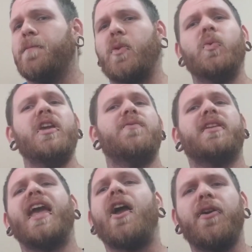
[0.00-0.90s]
We
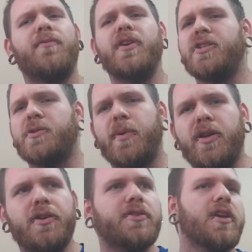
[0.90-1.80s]
even carry fidget
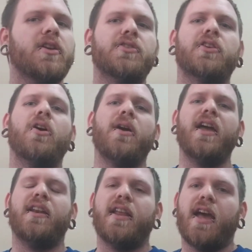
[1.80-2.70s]
spinners. So go
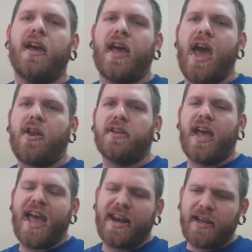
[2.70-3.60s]
ahead and
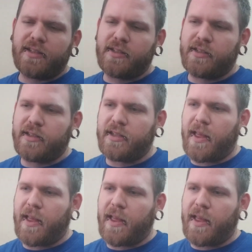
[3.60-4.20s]
add us